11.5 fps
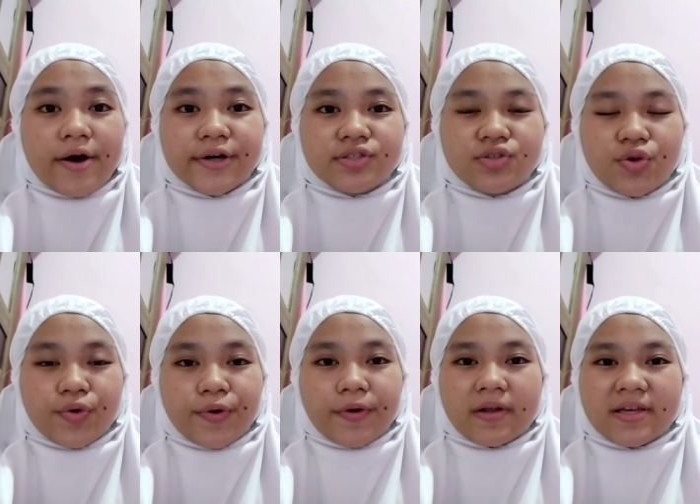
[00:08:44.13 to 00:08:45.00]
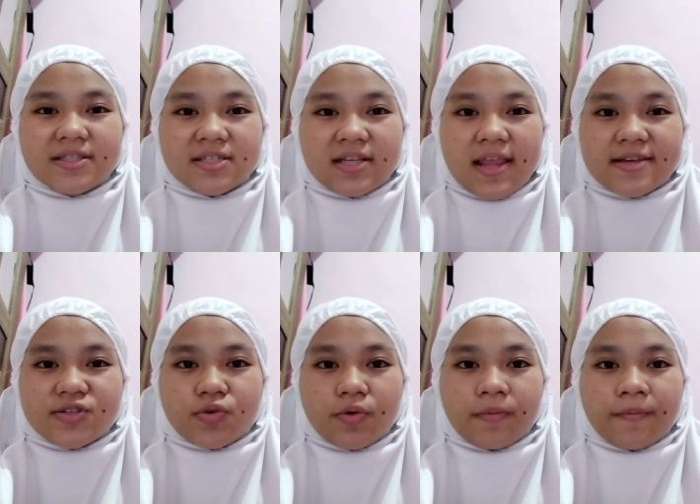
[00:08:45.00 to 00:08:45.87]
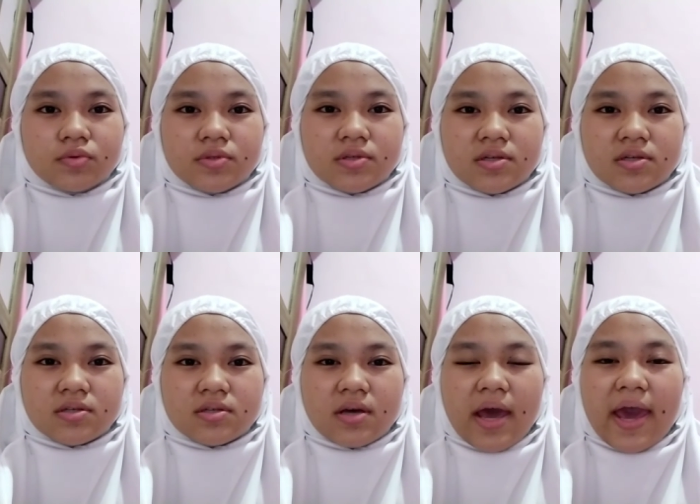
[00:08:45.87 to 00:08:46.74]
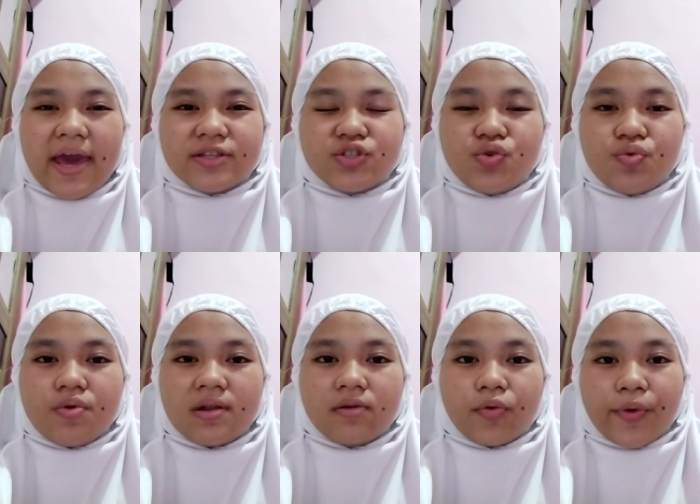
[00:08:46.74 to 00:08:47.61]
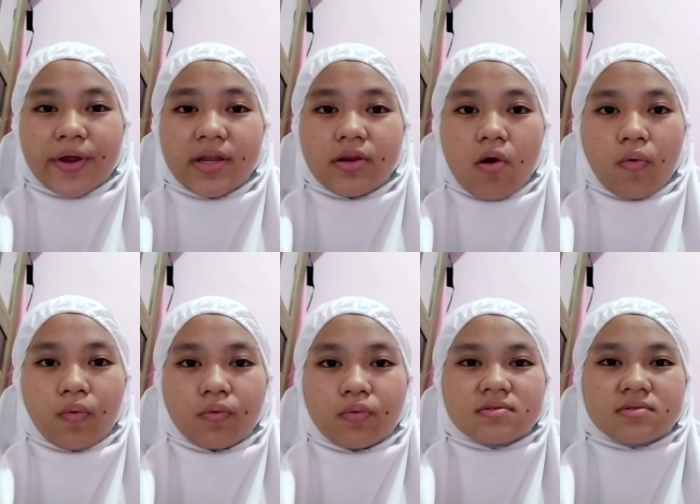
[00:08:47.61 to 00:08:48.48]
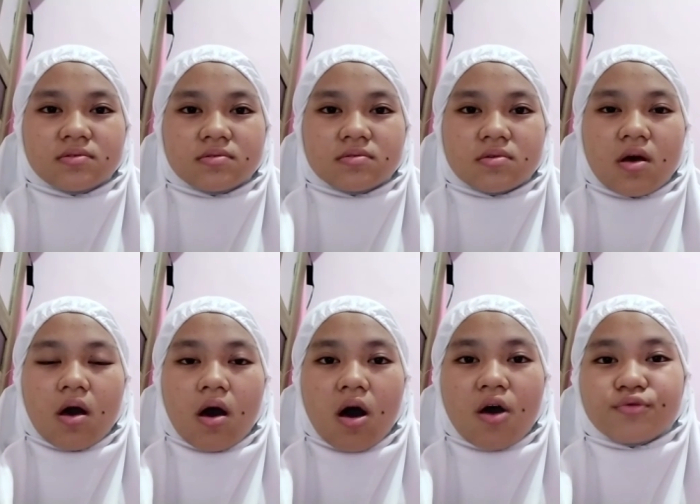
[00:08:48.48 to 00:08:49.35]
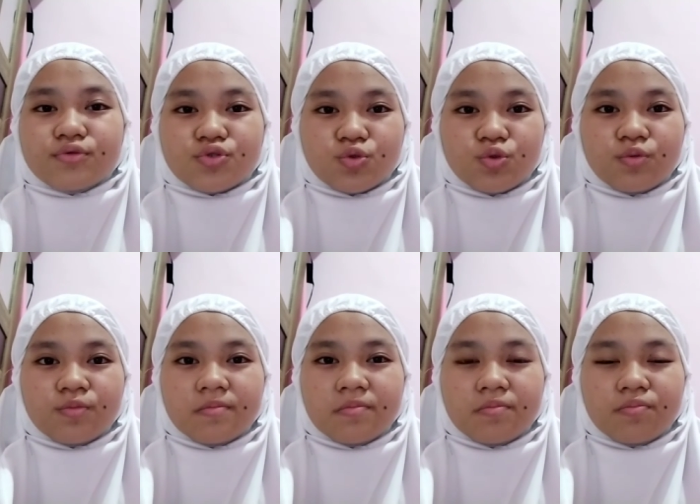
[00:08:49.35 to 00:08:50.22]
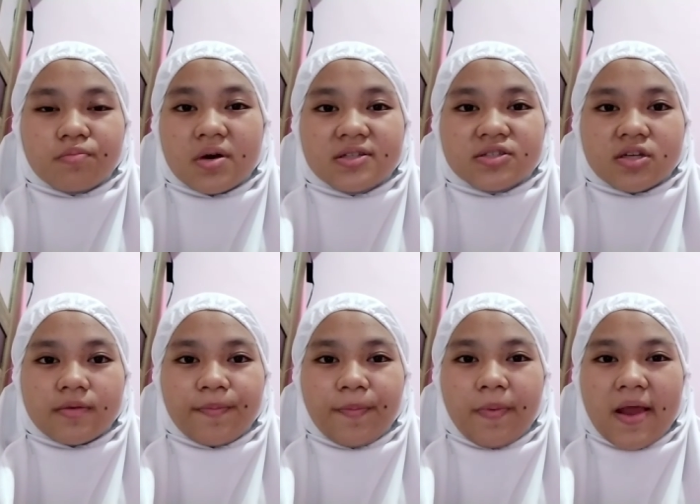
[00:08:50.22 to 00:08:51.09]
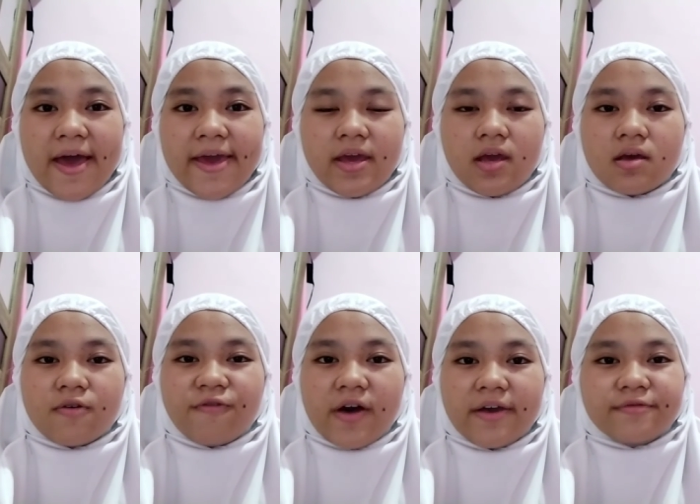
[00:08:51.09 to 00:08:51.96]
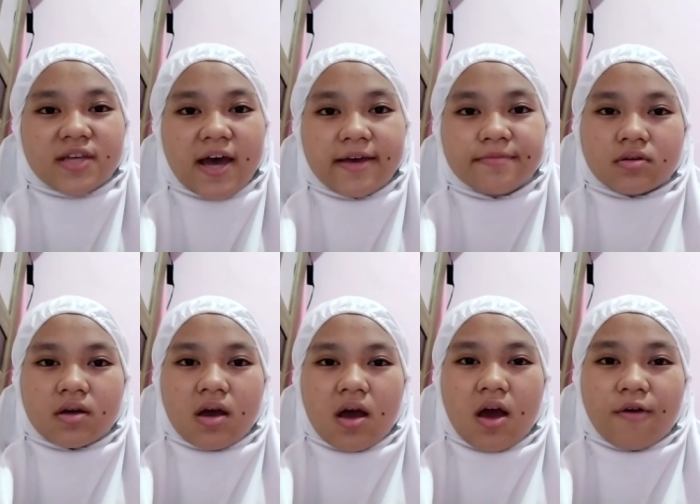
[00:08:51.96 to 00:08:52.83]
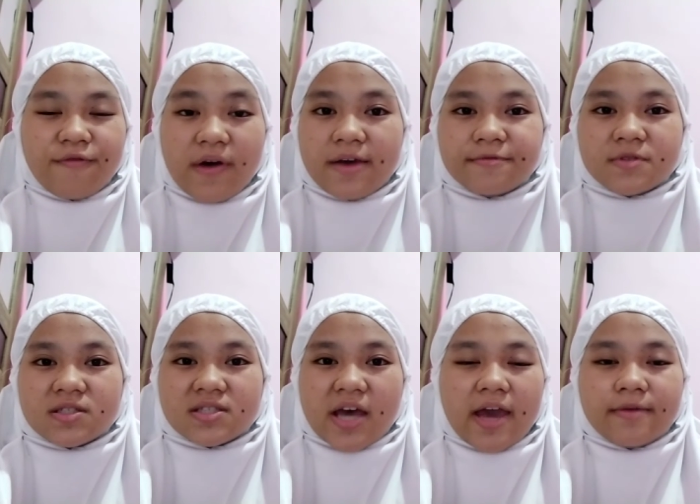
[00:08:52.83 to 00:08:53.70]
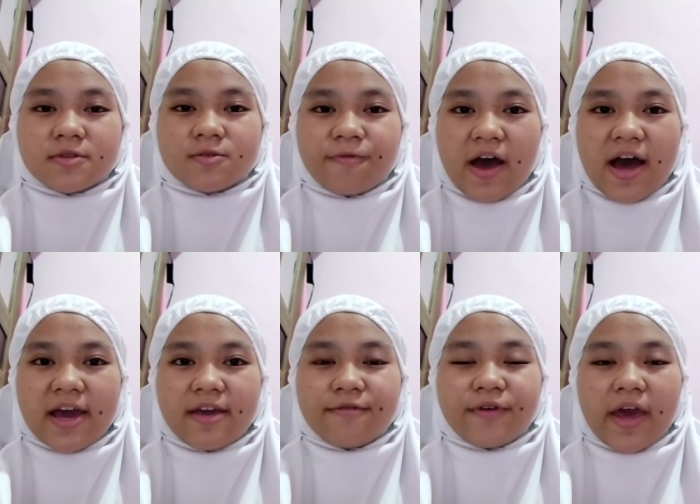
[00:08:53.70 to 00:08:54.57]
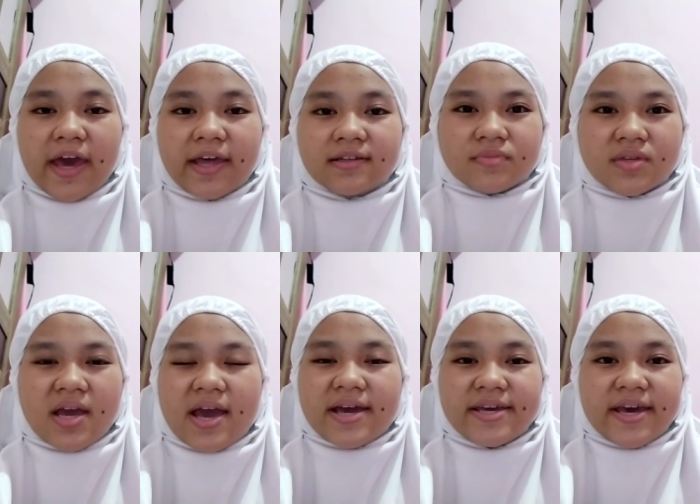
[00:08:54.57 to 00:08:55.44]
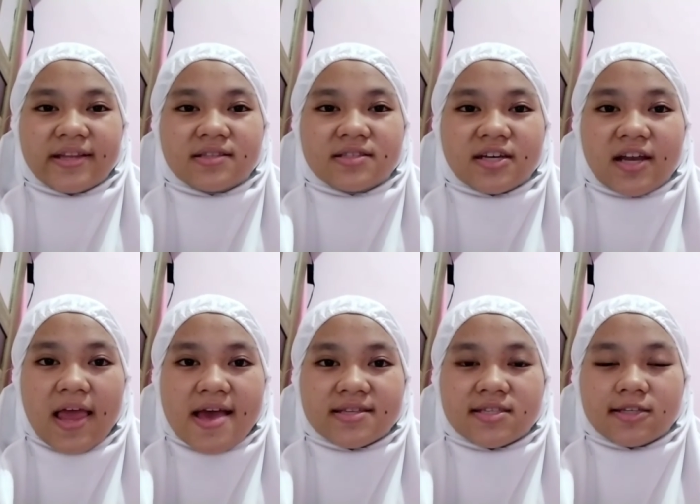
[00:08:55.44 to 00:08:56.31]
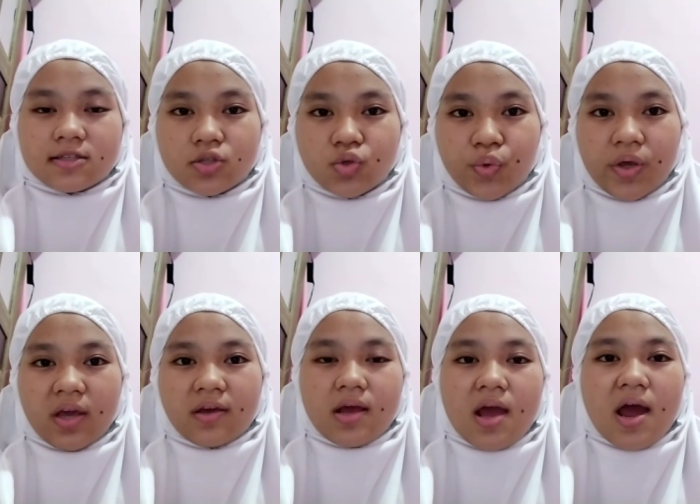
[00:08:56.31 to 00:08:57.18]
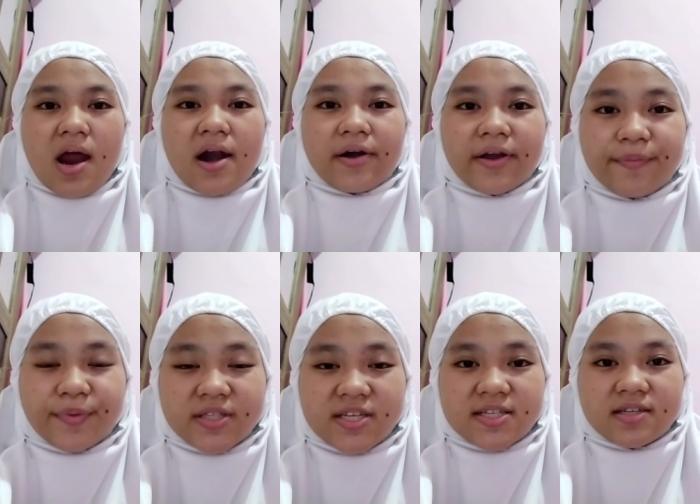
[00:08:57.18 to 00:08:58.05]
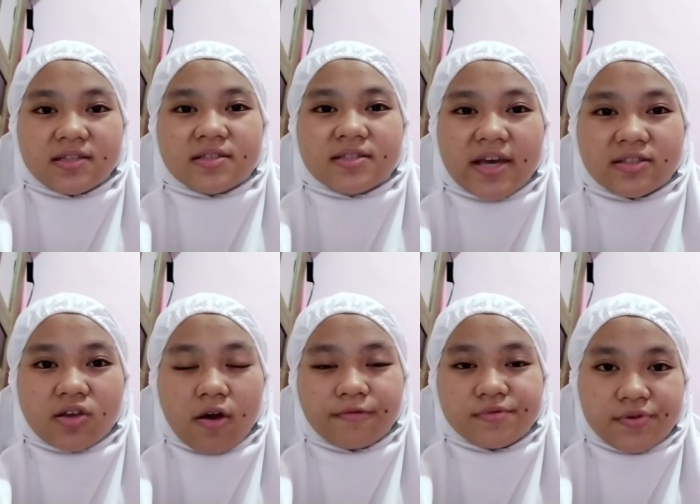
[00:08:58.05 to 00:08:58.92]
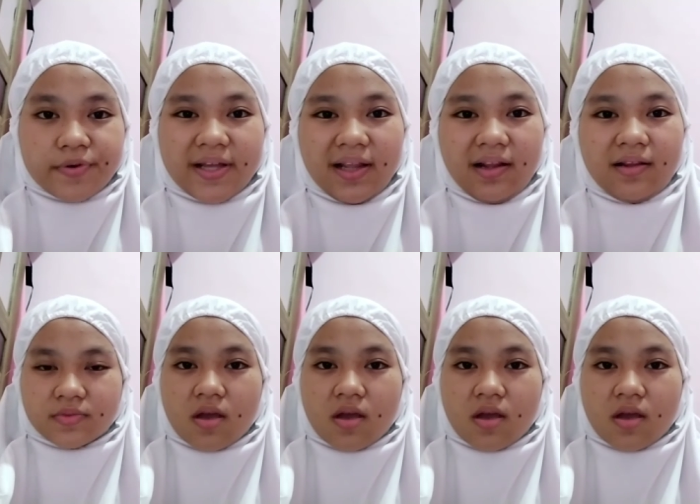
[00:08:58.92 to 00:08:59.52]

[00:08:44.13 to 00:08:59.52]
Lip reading: in the classroom, and you already know how to multiply 5 times 5, and yet the class is doing repetition that of drill.